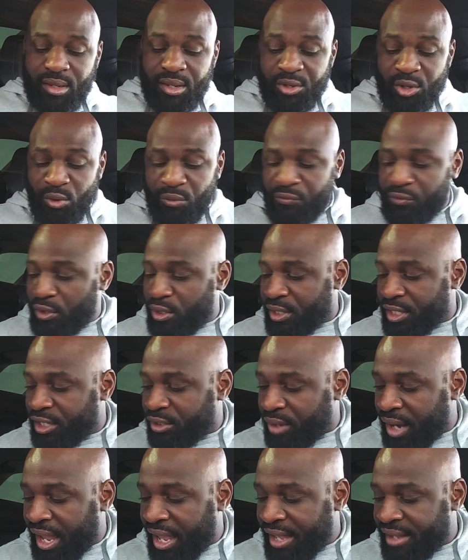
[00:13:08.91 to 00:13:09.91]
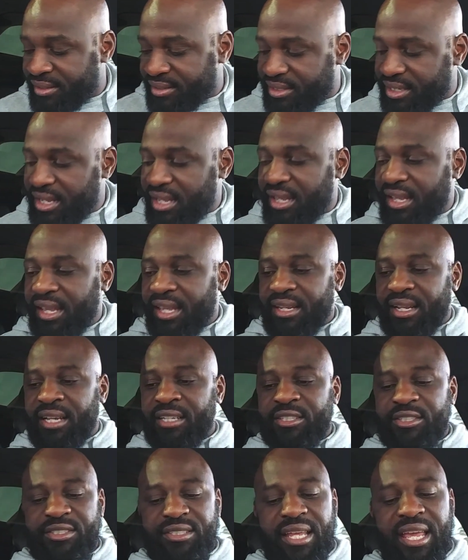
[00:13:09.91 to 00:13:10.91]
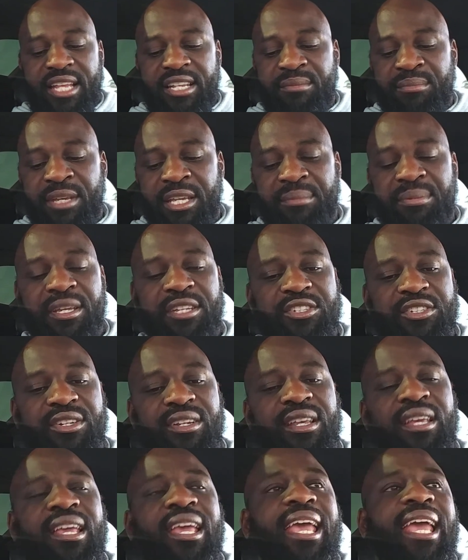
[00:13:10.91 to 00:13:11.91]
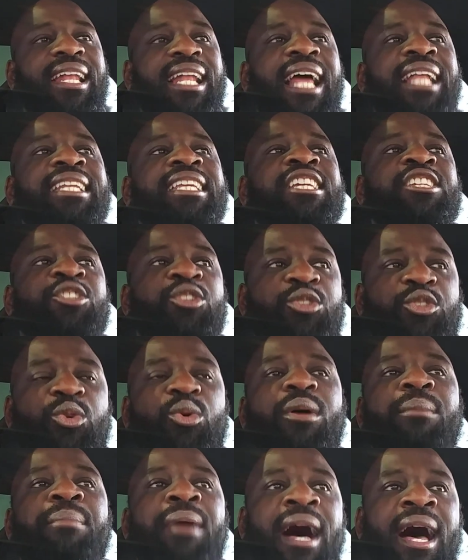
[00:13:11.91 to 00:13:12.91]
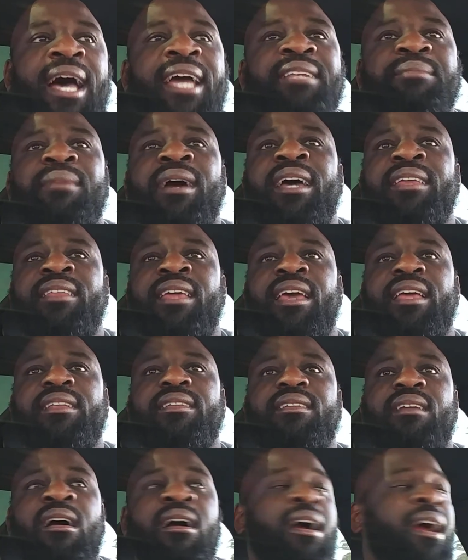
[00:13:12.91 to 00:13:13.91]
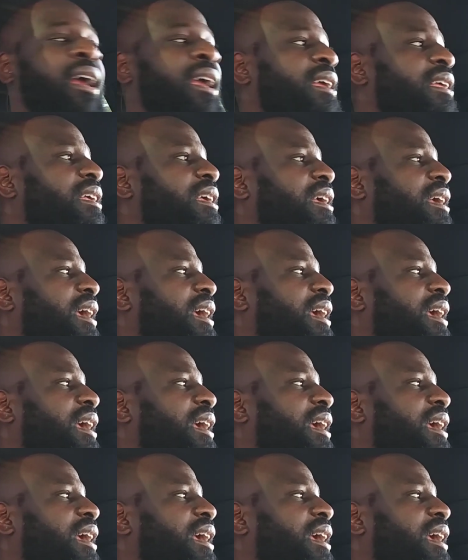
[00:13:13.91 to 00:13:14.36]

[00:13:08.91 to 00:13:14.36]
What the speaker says: You fully grasp and understand the big picture. And I need you to abide by that, all right?